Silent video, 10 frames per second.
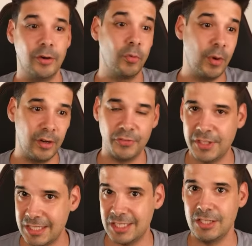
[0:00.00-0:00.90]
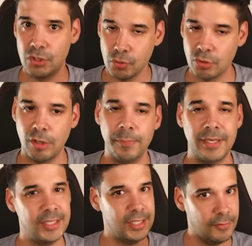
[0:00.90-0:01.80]
on one of these 2
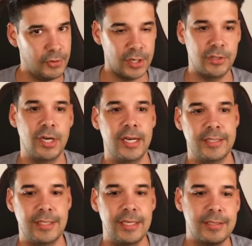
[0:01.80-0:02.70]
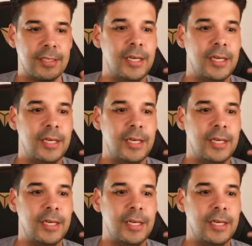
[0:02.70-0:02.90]
companies if you're in the United States.